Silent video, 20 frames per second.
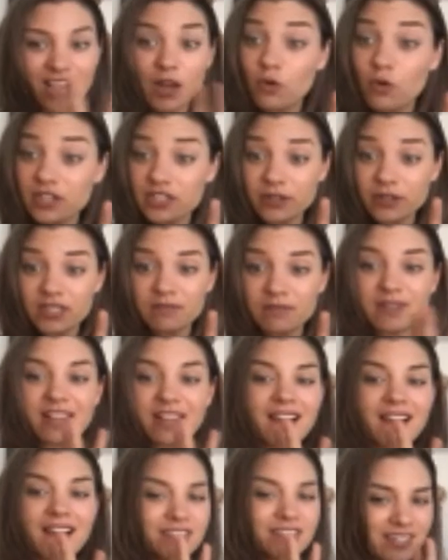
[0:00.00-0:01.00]
would do
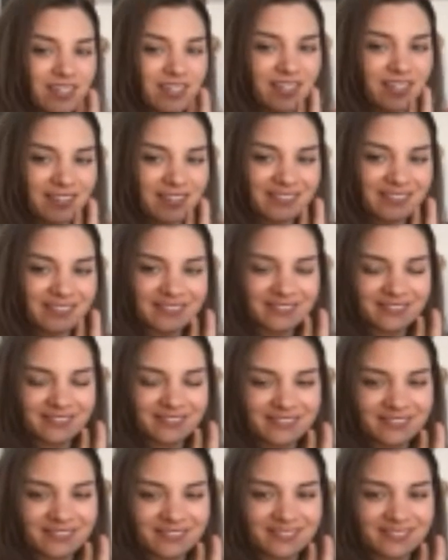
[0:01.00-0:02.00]
it, but I haven't done it yet.
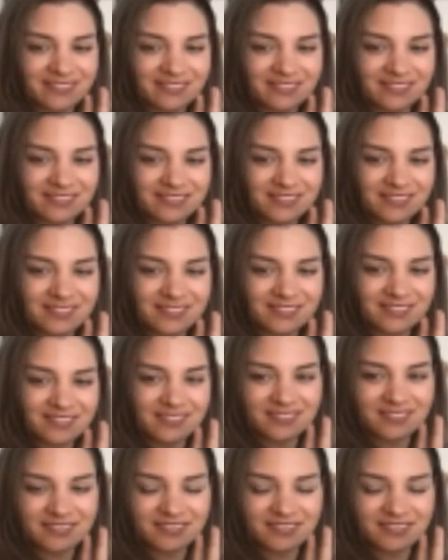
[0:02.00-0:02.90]
Absolutely.